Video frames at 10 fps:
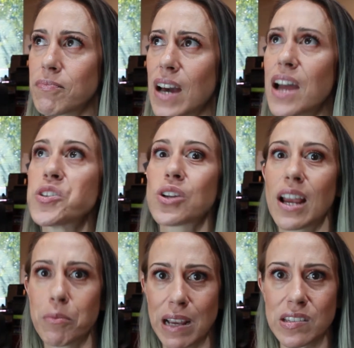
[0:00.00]

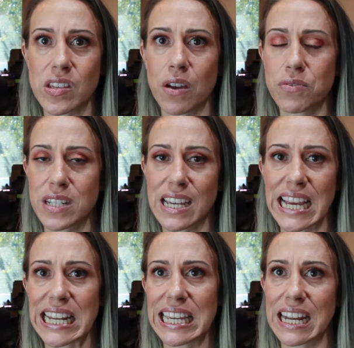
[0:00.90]
untrain myself to
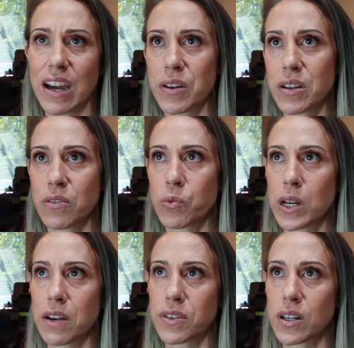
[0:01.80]
kind of get out of
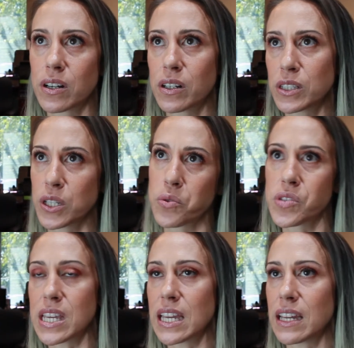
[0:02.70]
whatever
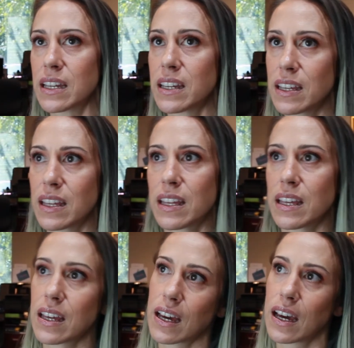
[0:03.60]
closing
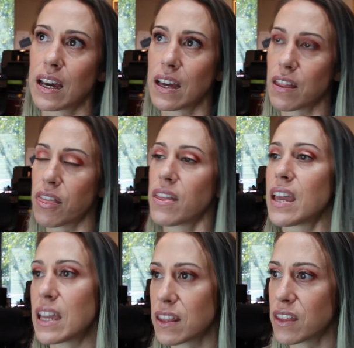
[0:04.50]

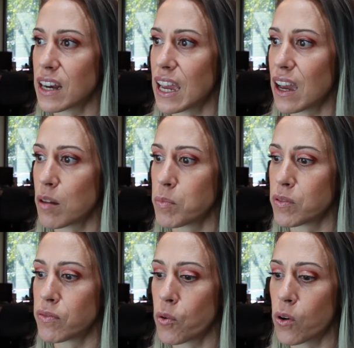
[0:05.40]
thing that I had
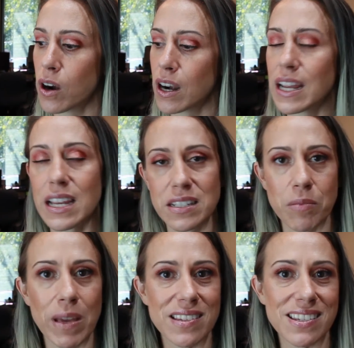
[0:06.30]
before, to
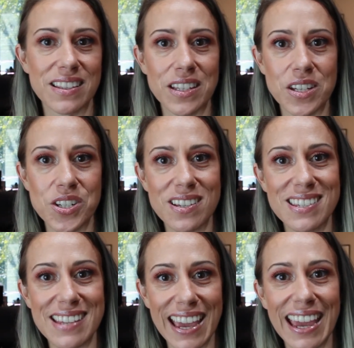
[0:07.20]
basically just
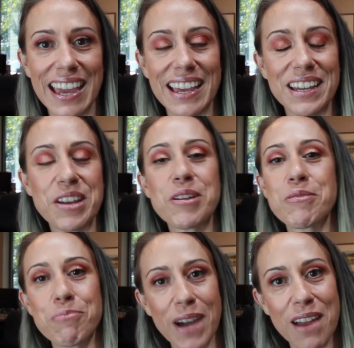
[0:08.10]
say
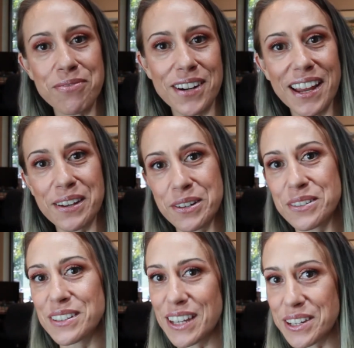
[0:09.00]
bye for
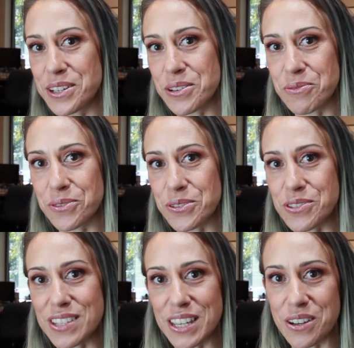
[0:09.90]
now, and we'll
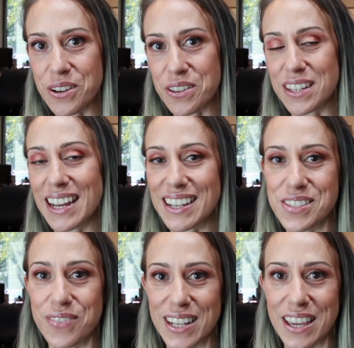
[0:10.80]
see y'all in the
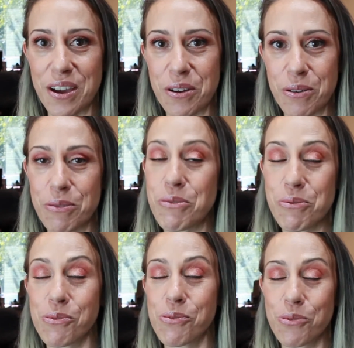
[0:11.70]
next video,
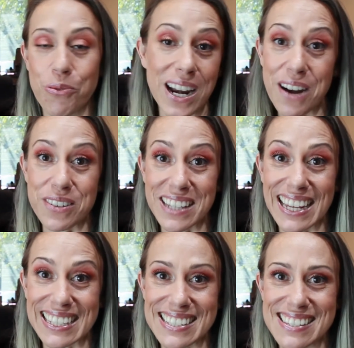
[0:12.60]
whenever
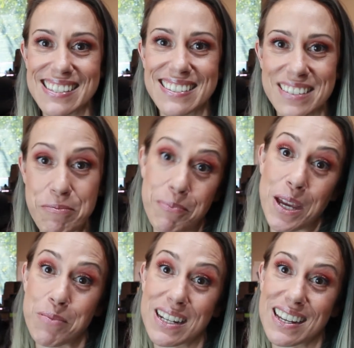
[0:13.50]
that is.
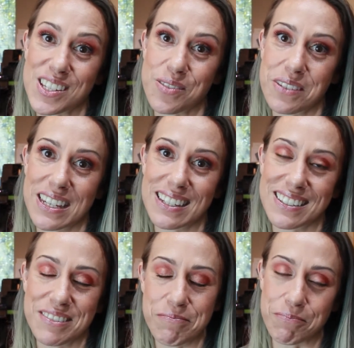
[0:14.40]
Maybe next week,
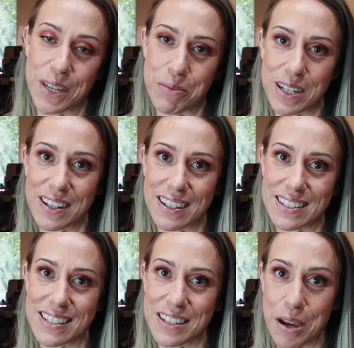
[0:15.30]
maybe
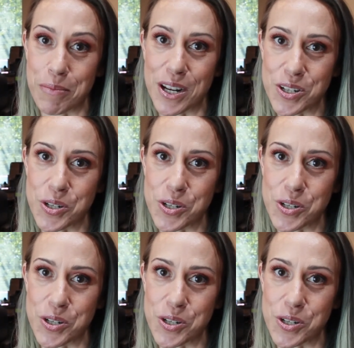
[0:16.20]
not, I'm not